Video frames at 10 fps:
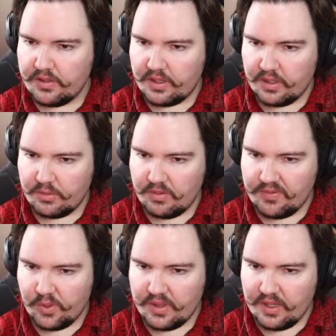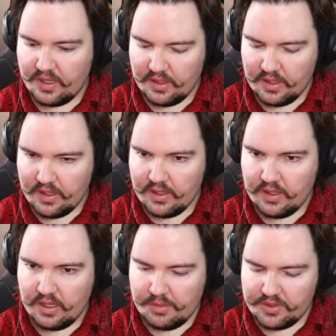I think we'll avoid that.
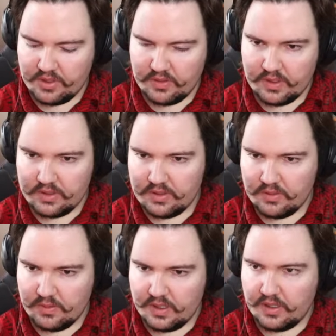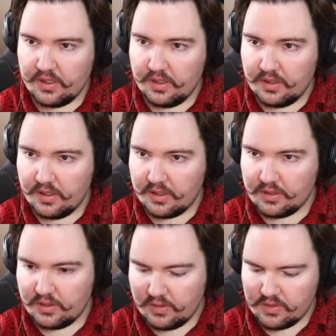I'm also going to
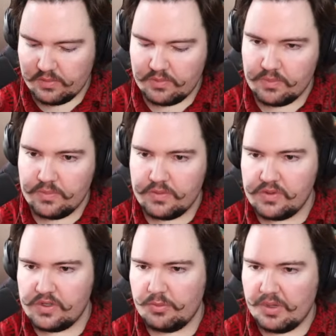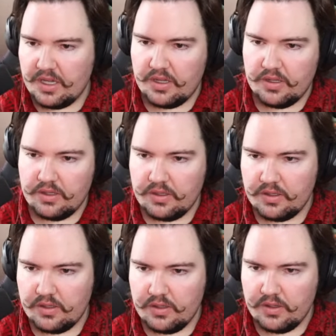actually do some
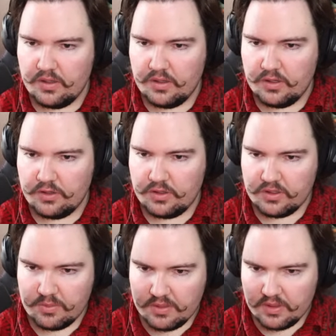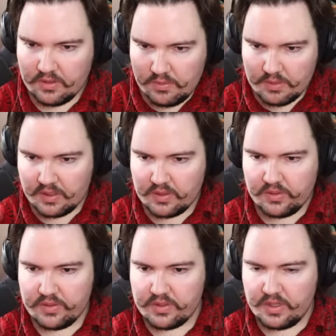semi-transparent
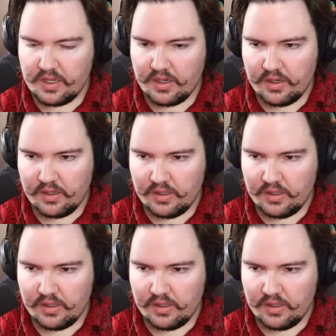pixels there.